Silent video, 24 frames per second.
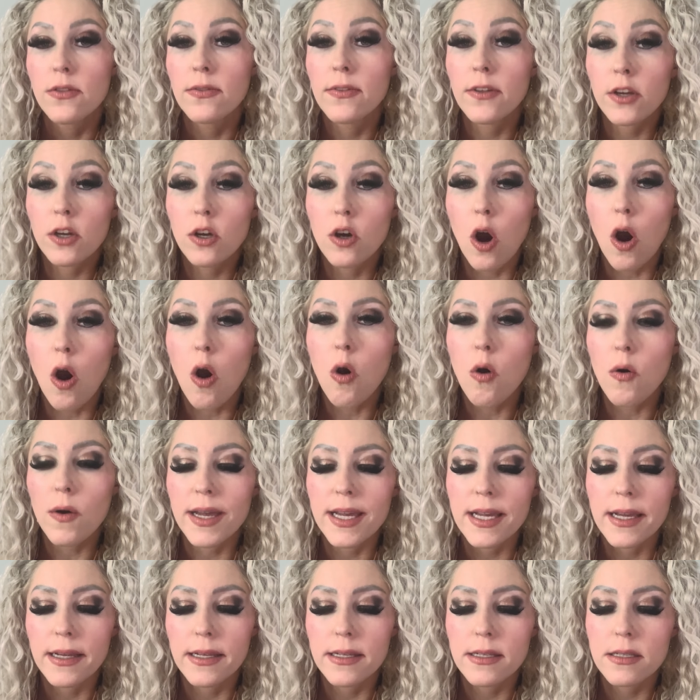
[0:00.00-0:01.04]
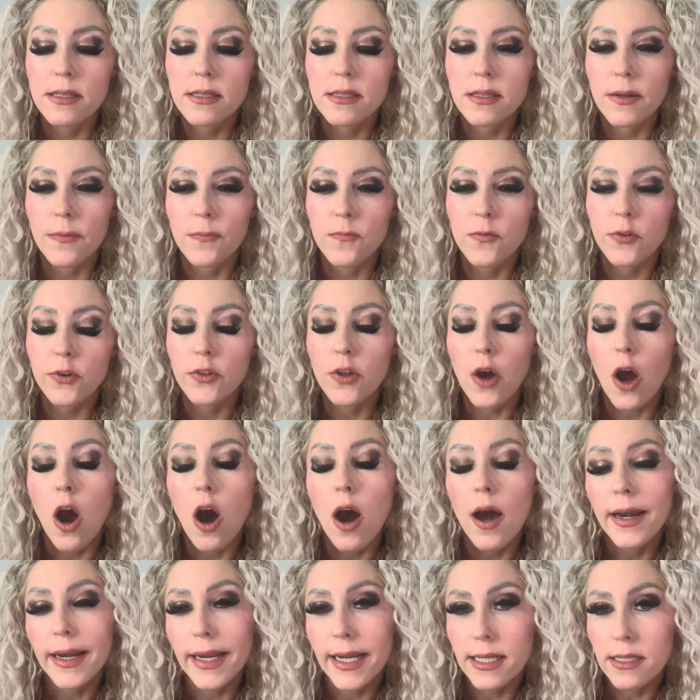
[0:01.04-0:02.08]
The goal is for the
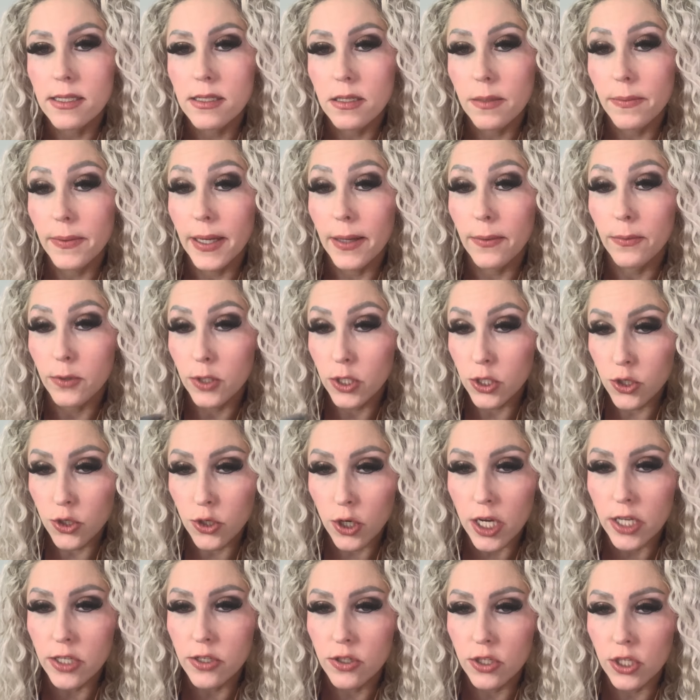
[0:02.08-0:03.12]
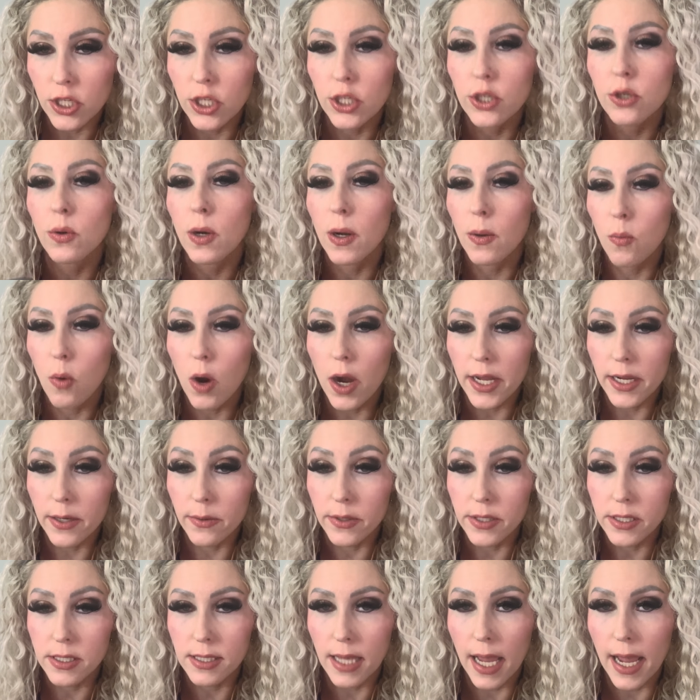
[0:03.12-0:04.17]
audience to be able to trust you and what you
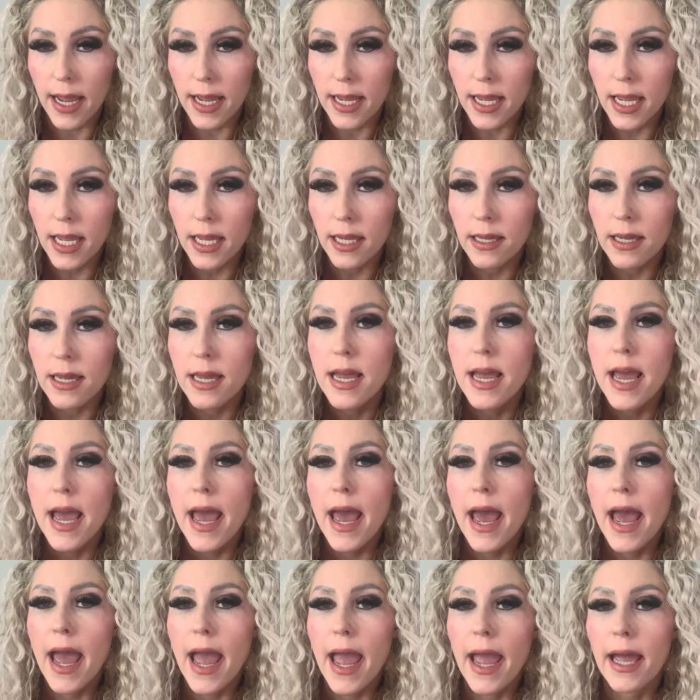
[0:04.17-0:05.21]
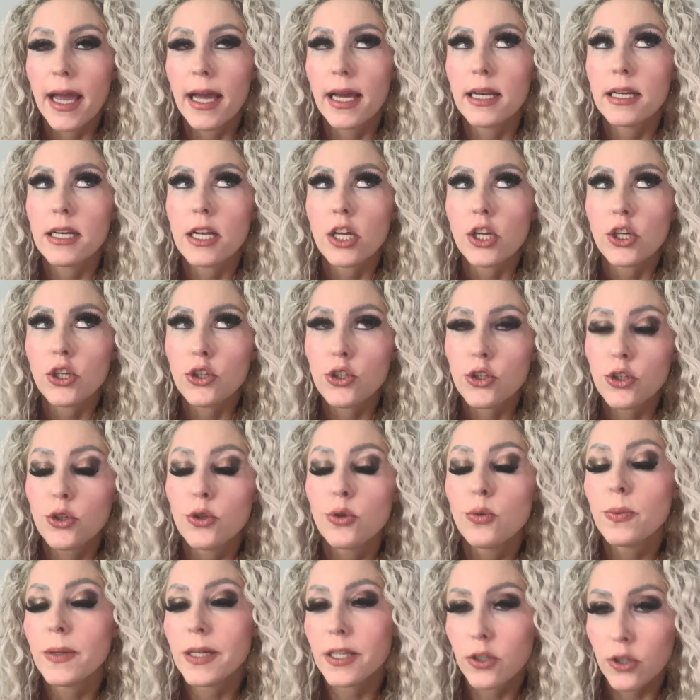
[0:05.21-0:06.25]
are saying, and
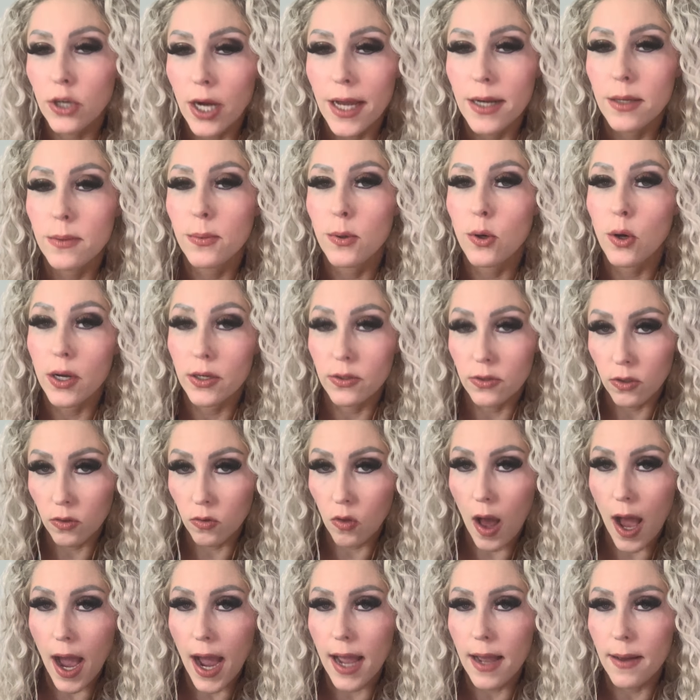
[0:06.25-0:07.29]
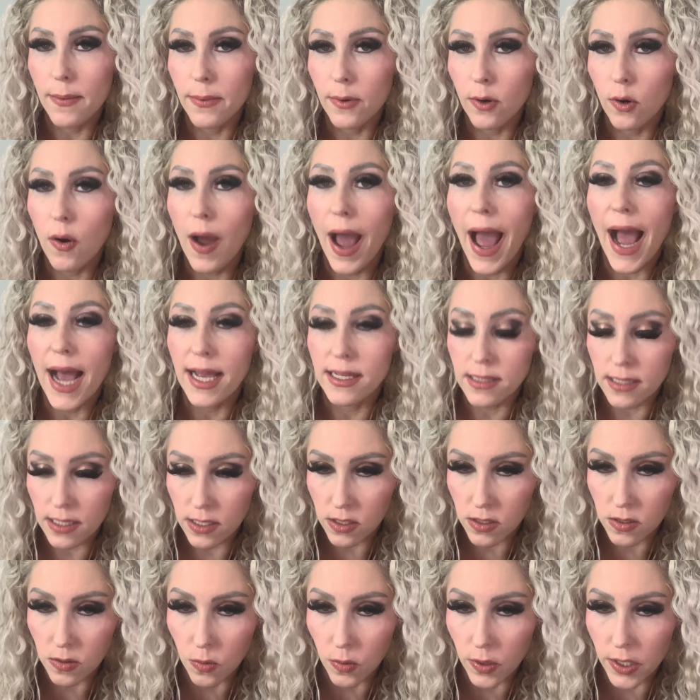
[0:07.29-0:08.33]
you be credible and reliable as a
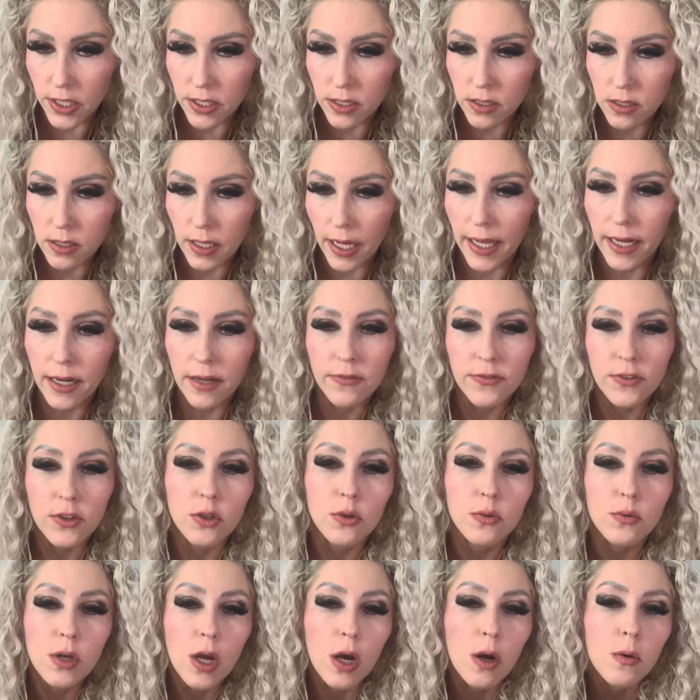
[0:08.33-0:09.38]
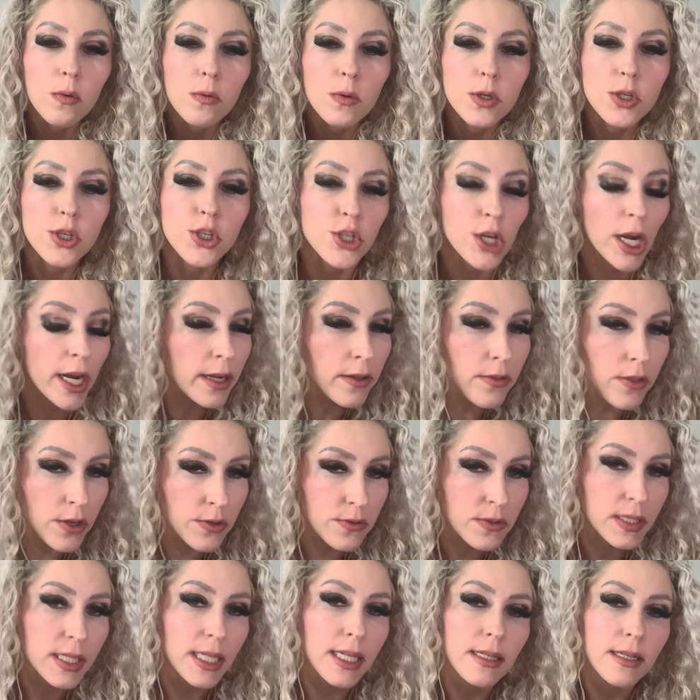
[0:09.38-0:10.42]
source. And if you don't share
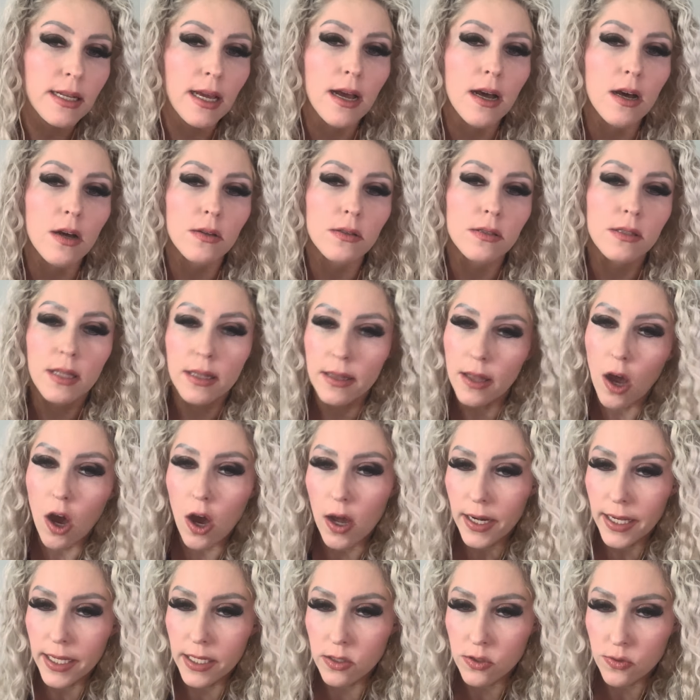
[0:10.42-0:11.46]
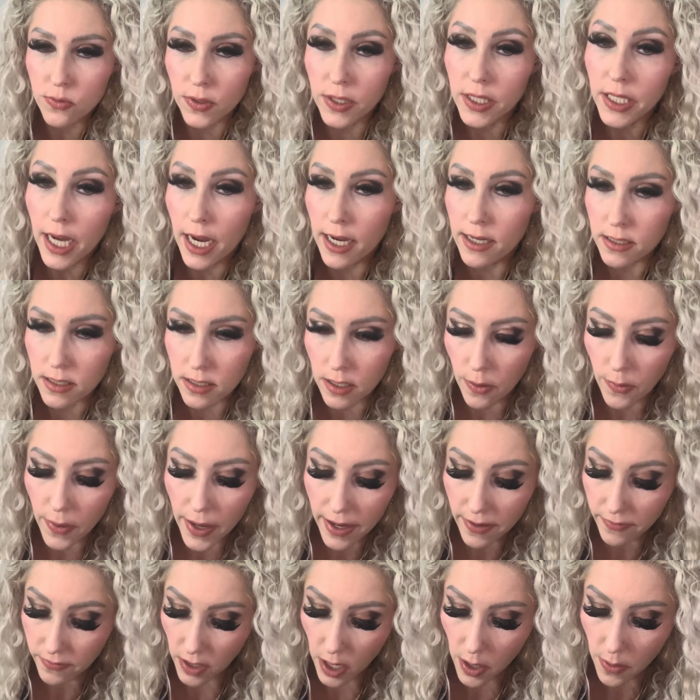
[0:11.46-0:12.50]
those details, then the audience really has no
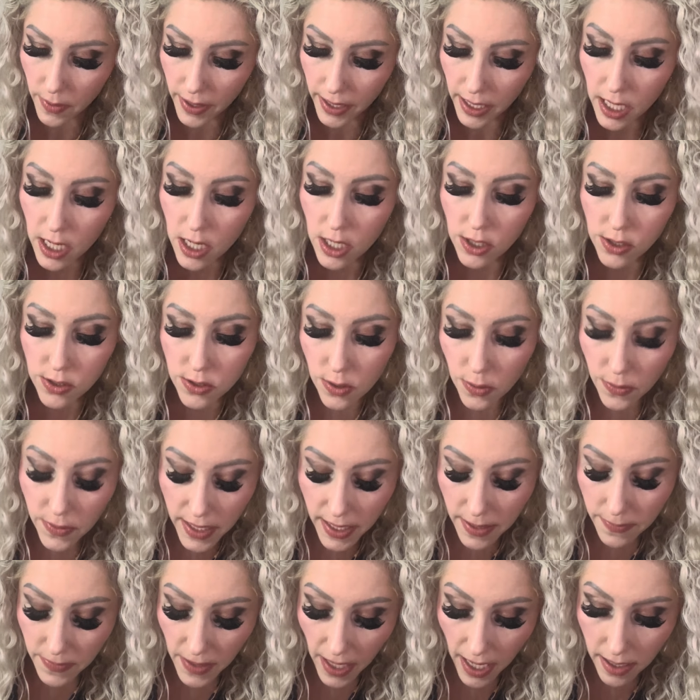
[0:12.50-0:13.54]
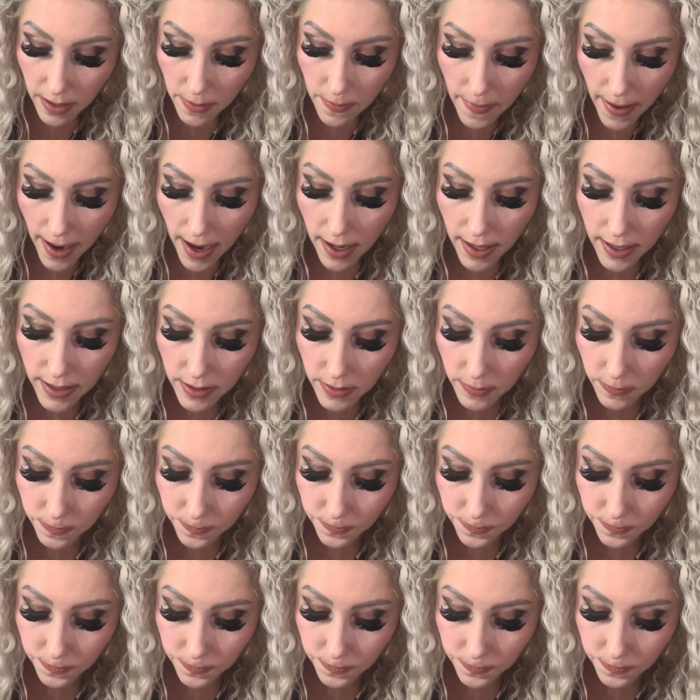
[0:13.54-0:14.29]
way of knowing. So keep that in mind.